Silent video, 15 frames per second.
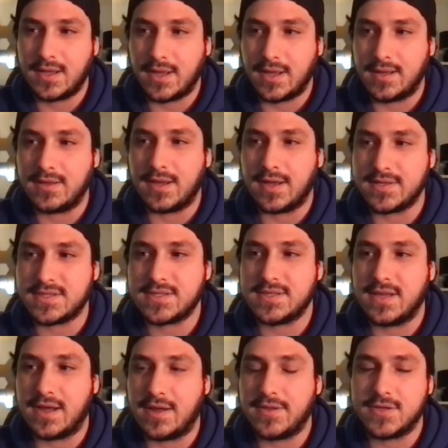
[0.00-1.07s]
I
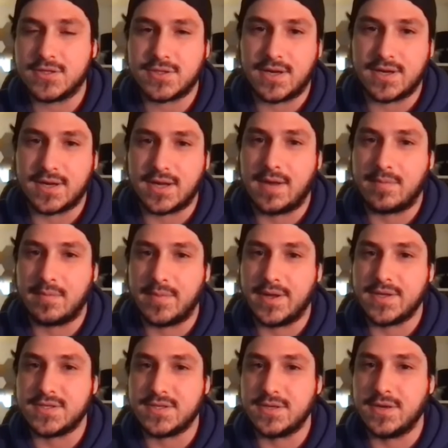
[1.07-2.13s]
see how they tried to
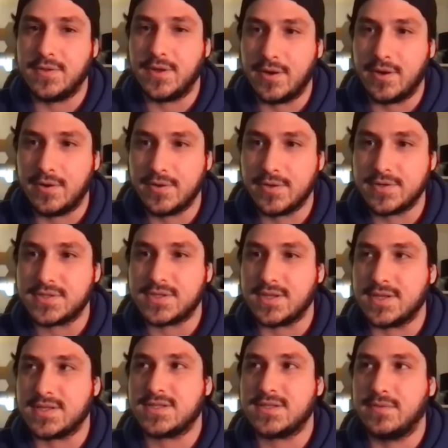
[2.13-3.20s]
compromise, you know, the owners, and
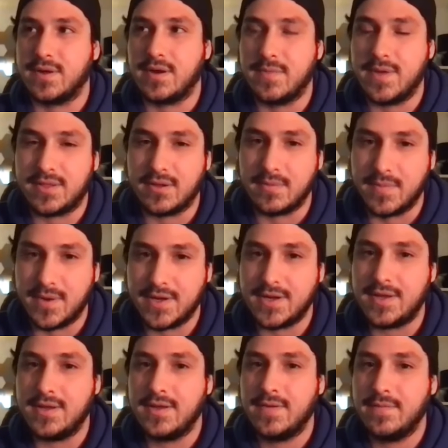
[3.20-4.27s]
they still want to make their
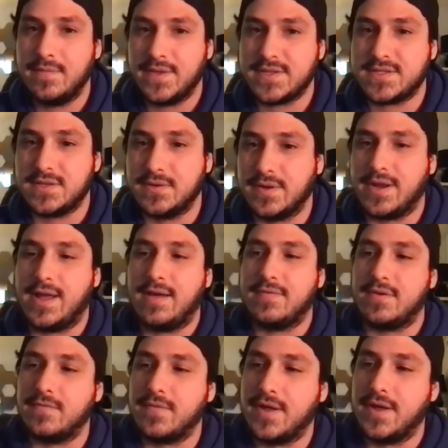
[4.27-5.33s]
money. They still want to have
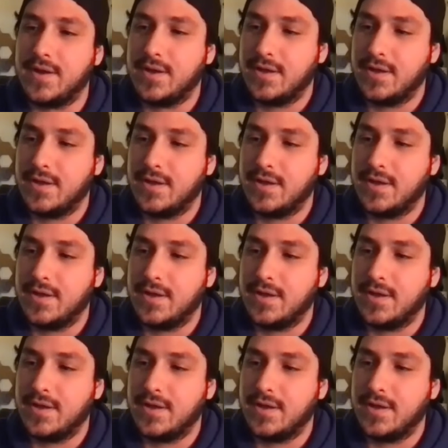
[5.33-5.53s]
an event.